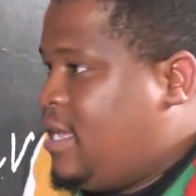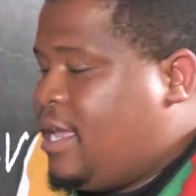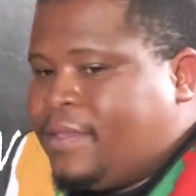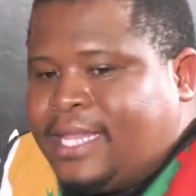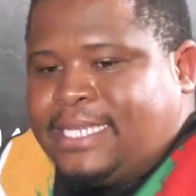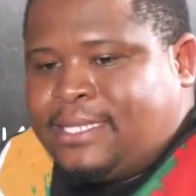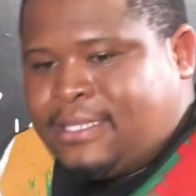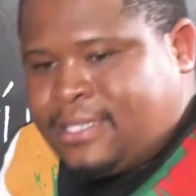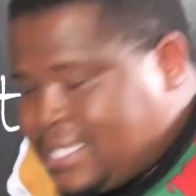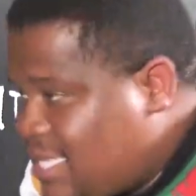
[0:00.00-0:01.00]
the
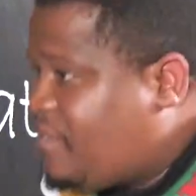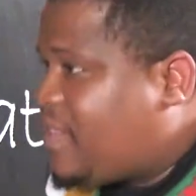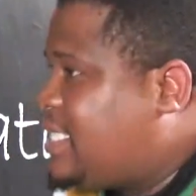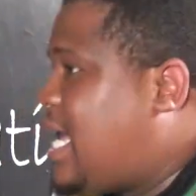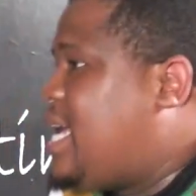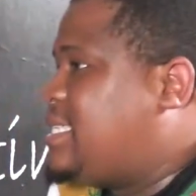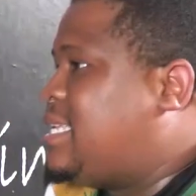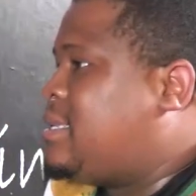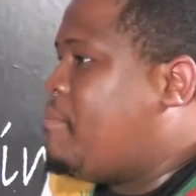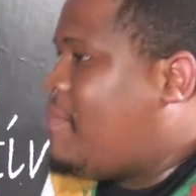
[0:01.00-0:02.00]
disenfranchised,
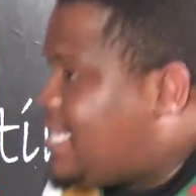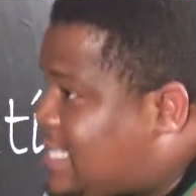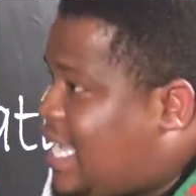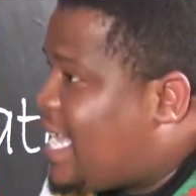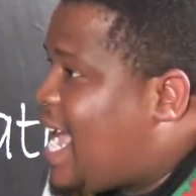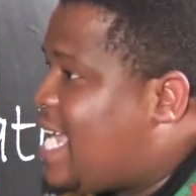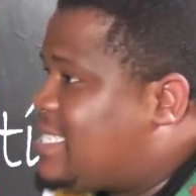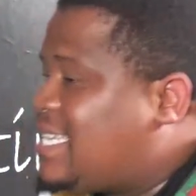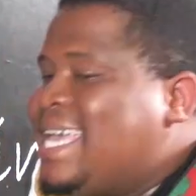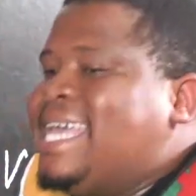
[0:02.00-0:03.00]
the
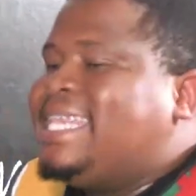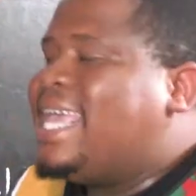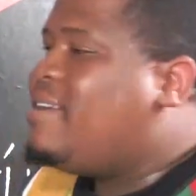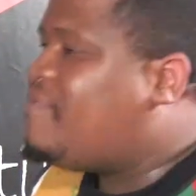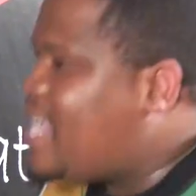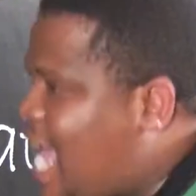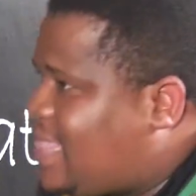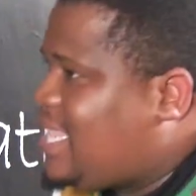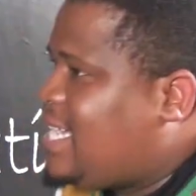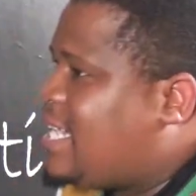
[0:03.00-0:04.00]
marginalized, they have
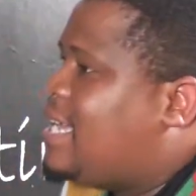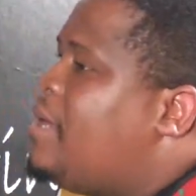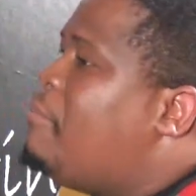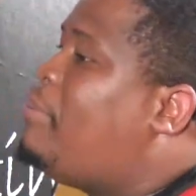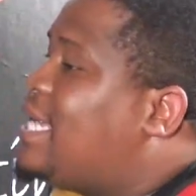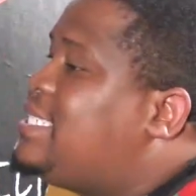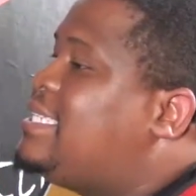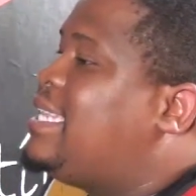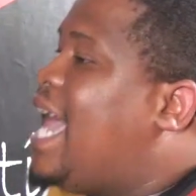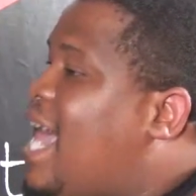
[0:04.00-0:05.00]
nothing
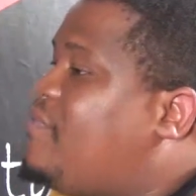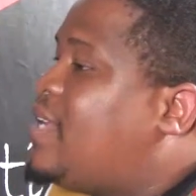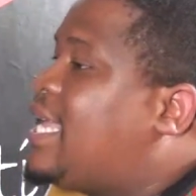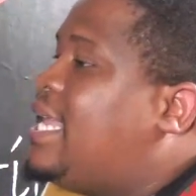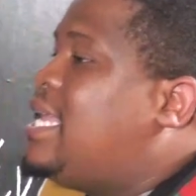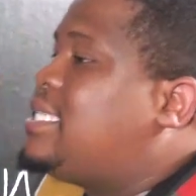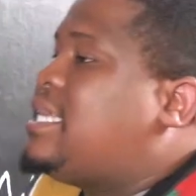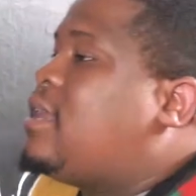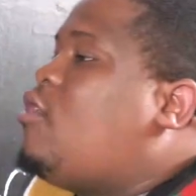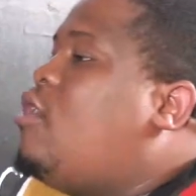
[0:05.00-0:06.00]
but the African
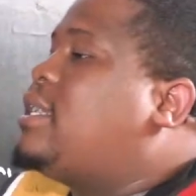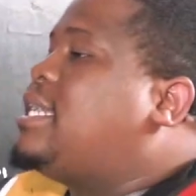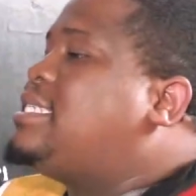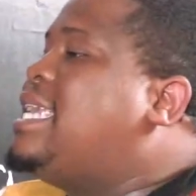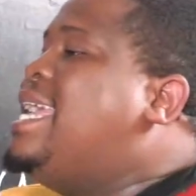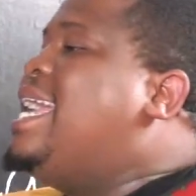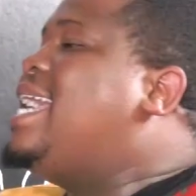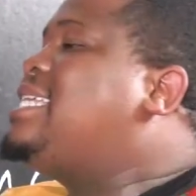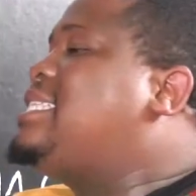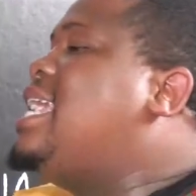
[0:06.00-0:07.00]
National Congress
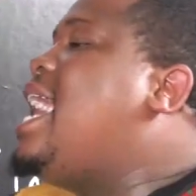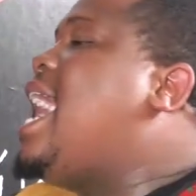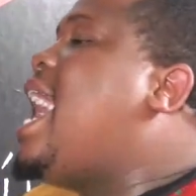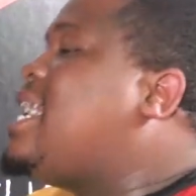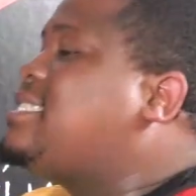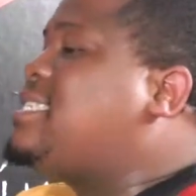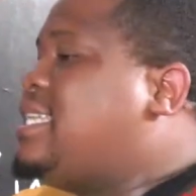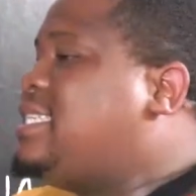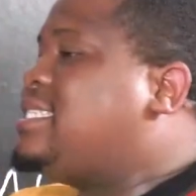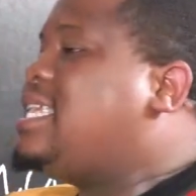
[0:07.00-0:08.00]
as their
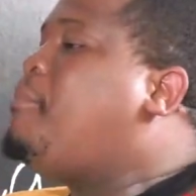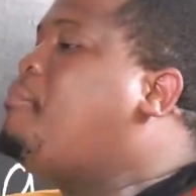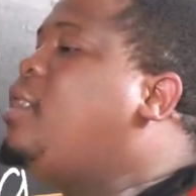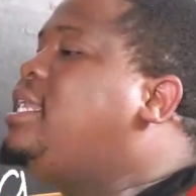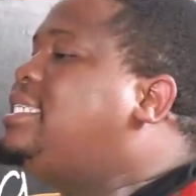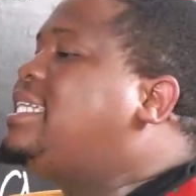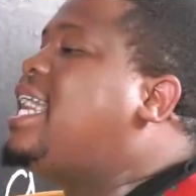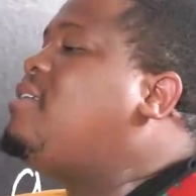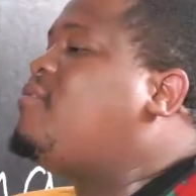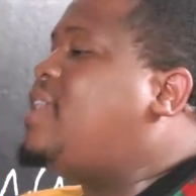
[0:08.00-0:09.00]
asset, as their
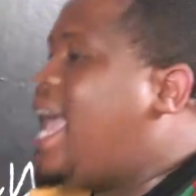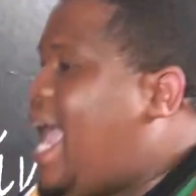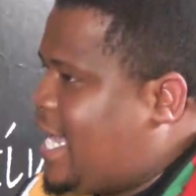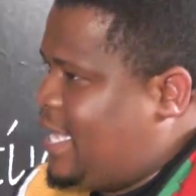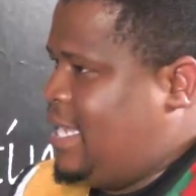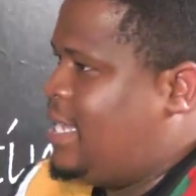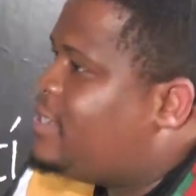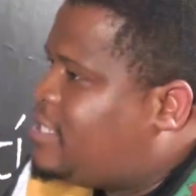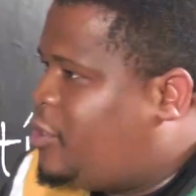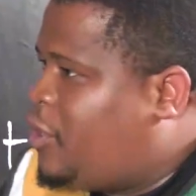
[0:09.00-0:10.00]
political vehicle,
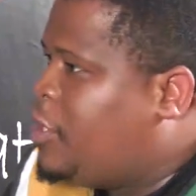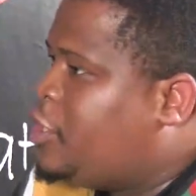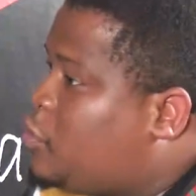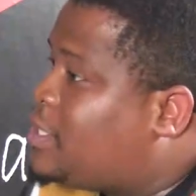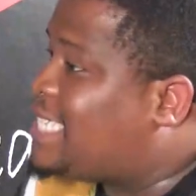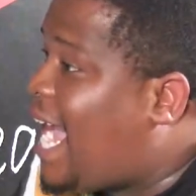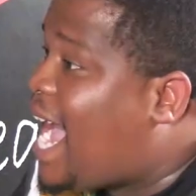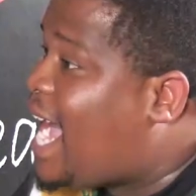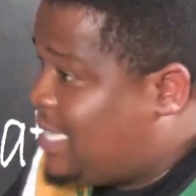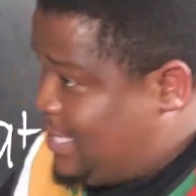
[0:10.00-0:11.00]
you know, to
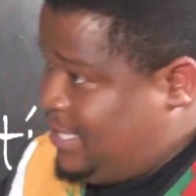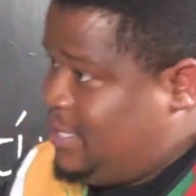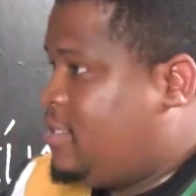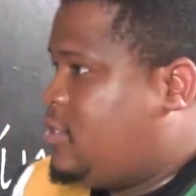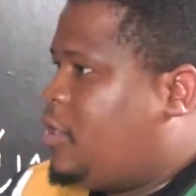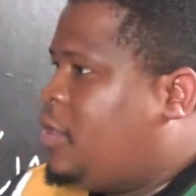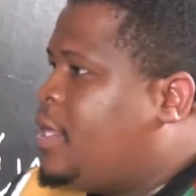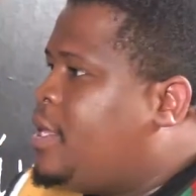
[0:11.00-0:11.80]
chant, you know,